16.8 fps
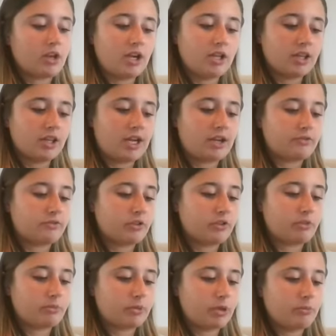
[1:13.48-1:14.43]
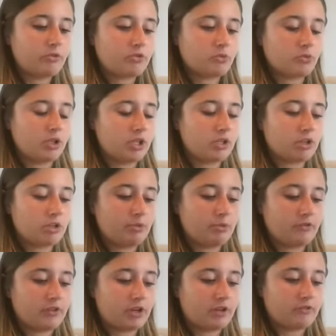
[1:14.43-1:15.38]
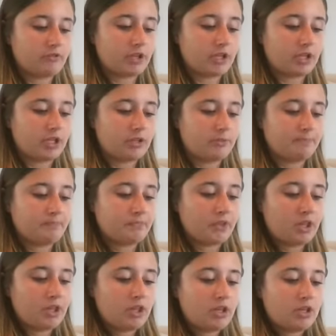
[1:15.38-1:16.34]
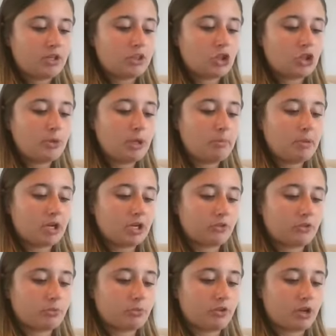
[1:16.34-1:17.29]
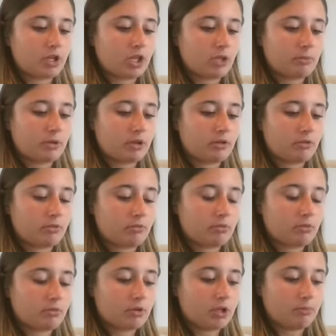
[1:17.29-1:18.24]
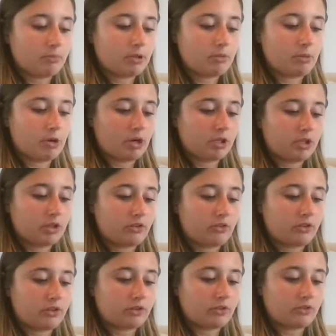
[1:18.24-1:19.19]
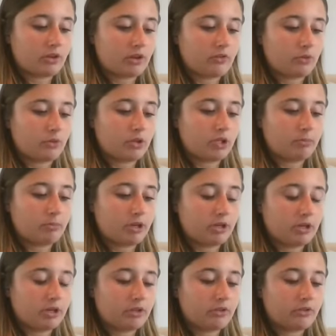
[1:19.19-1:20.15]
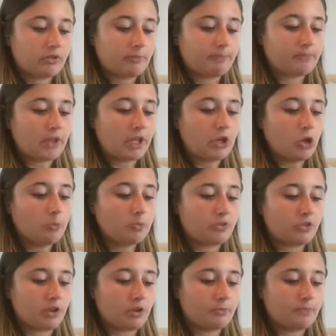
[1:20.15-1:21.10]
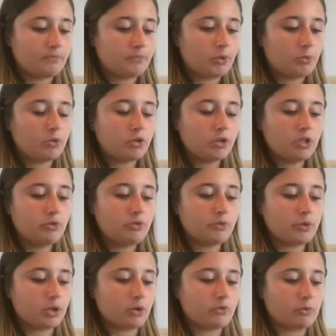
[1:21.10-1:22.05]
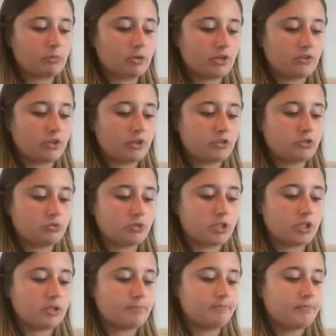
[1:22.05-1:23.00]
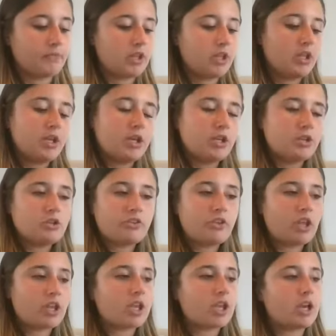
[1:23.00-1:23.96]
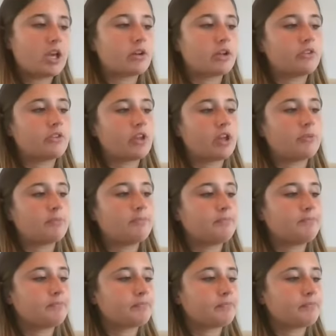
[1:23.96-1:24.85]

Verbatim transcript: I laughed. Sometimes Julian could be very funny. Though my parents were talking about it, throwing a big party this year instead of going to Paris. I hope so. What are you doing over break? said Julian. Just hanging out, I said.